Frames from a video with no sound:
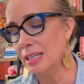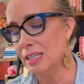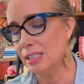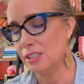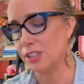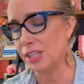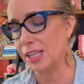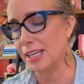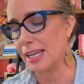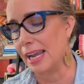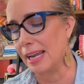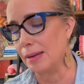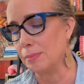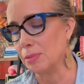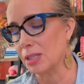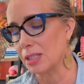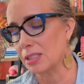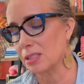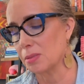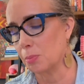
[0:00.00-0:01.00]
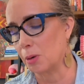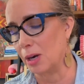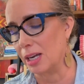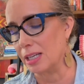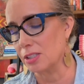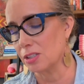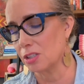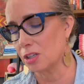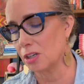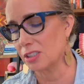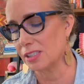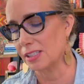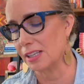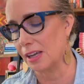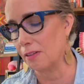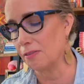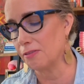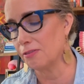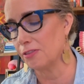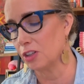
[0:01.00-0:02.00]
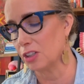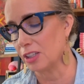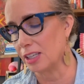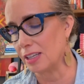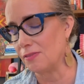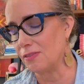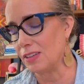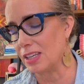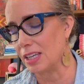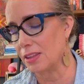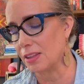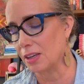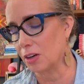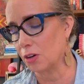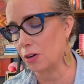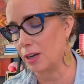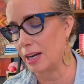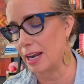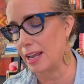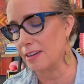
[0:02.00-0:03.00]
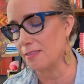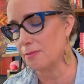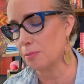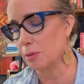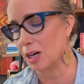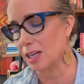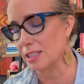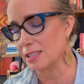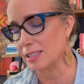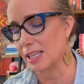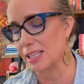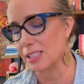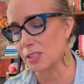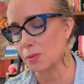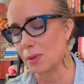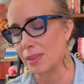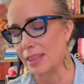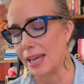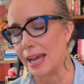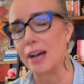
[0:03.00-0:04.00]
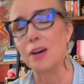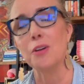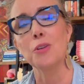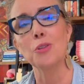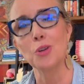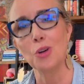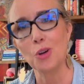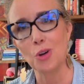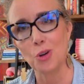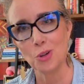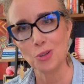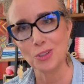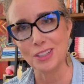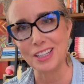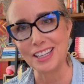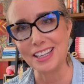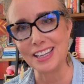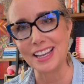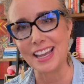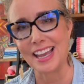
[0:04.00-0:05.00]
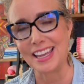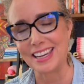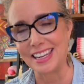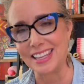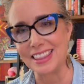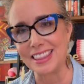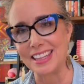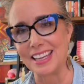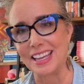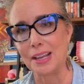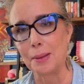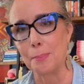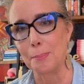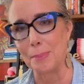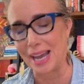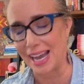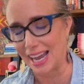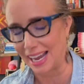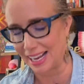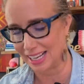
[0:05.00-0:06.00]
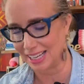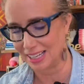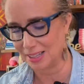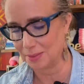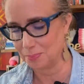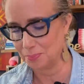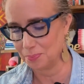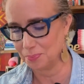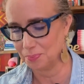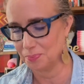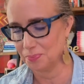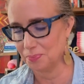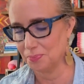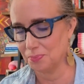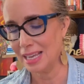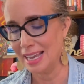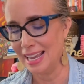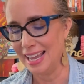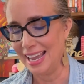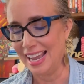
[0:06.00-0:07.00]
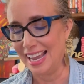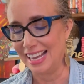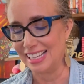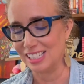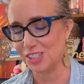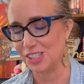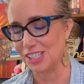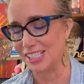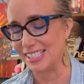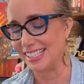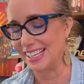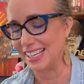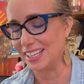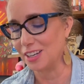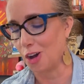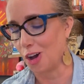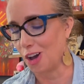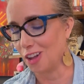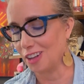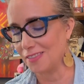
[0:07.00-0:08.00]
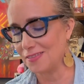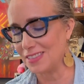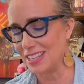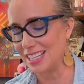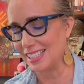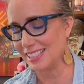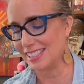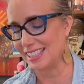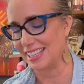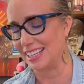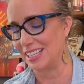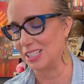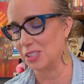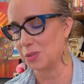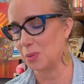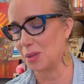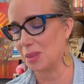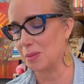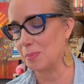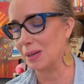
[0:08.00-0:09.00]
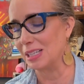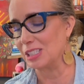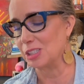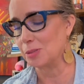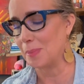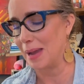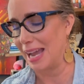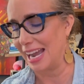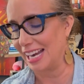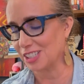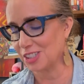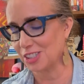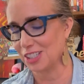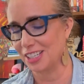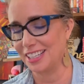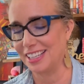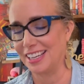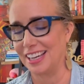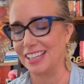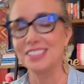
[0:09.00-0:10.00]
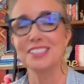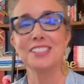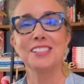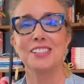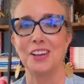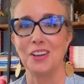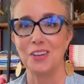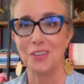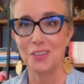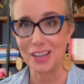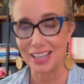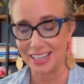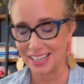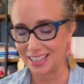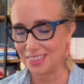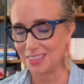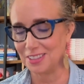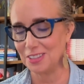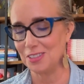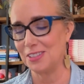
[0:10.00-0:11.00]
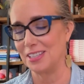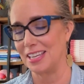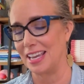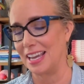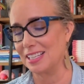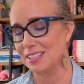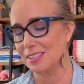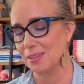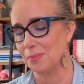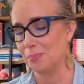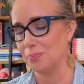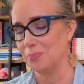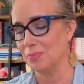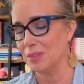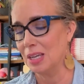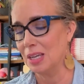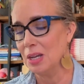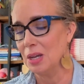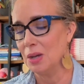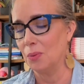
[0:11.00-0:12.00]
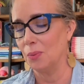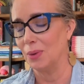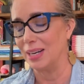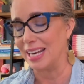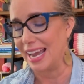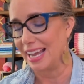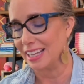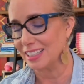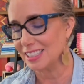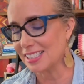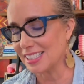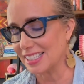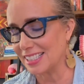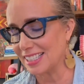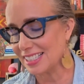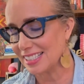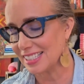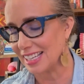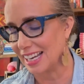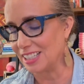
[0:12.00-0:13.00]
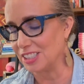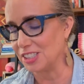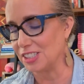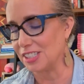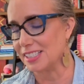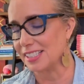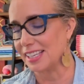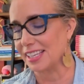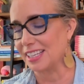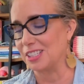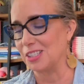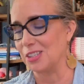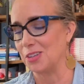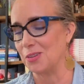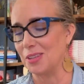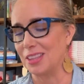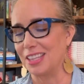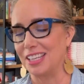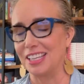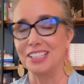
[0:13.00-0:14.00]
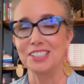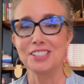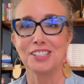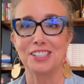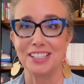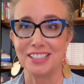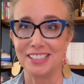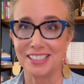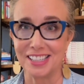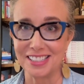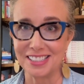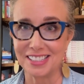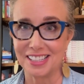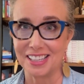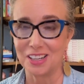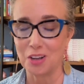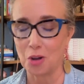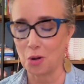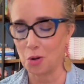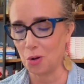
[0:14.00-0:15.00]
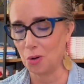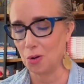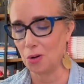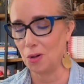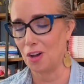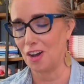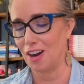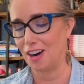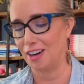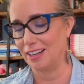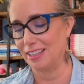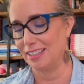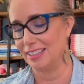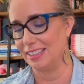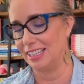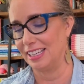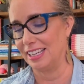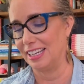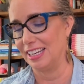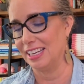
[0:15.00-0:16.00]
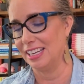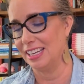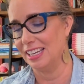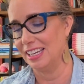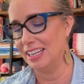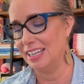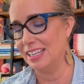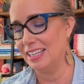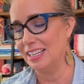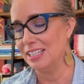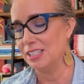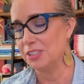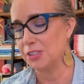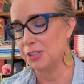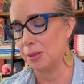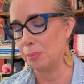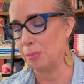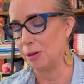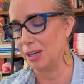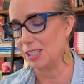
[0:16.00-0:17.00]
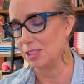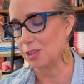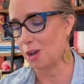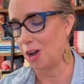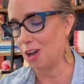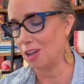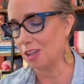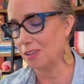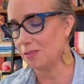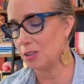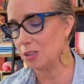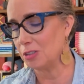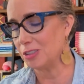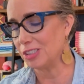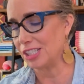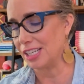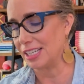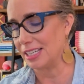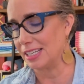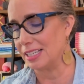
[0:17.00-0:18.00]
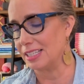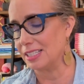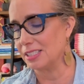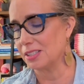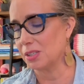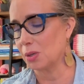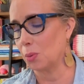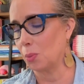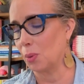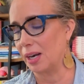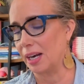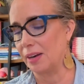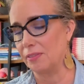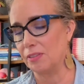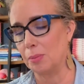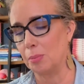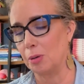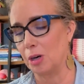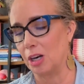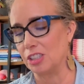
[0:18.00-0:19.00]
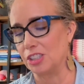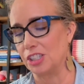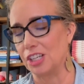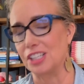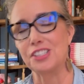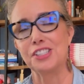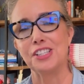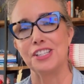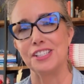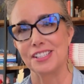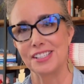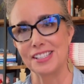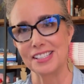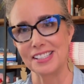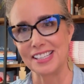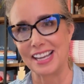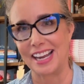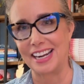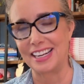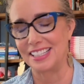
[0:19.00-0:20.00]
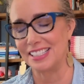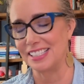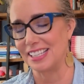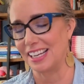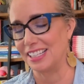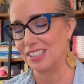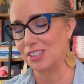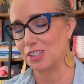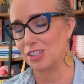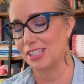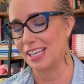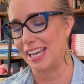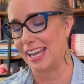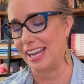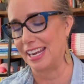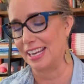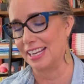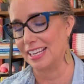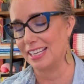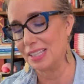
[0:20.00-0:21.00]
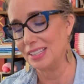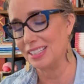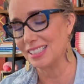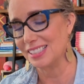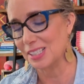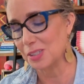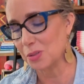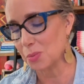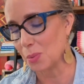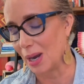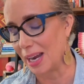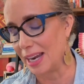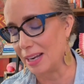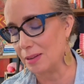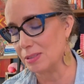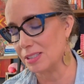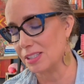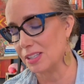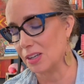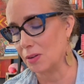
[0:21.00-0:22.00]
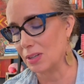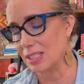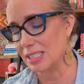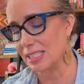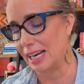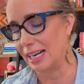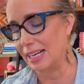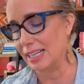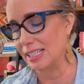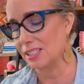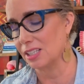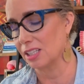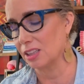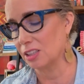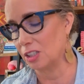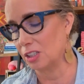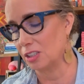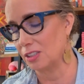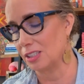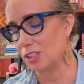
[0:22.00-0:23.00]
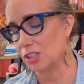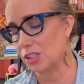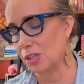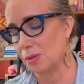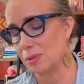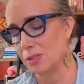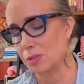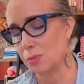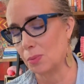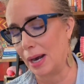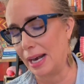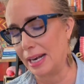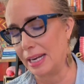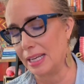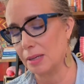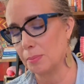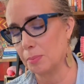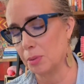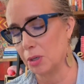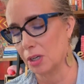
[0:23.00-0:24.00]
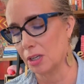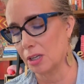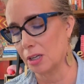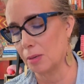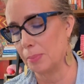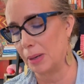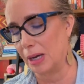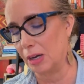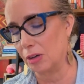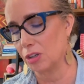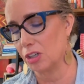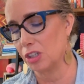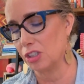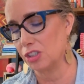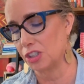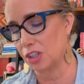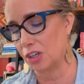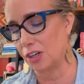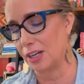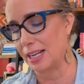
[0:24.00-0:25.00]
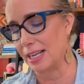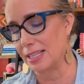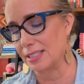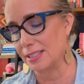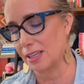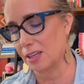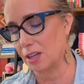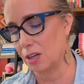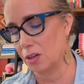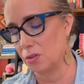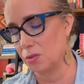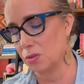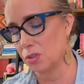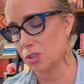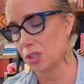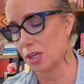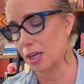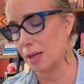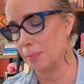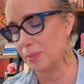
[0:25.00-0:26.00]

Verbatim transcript: She came to express herself fully via the creative process without holding anything back. And she did all of these things with much passion, gusto, and enthusiasm. When Allison decides she's going to do a thing, she does it wholeheartedly. She brings all of who she is to whatever project she has decided to undertake. This is why I was so excited to learn that she was writing a book about her journey as a coach, a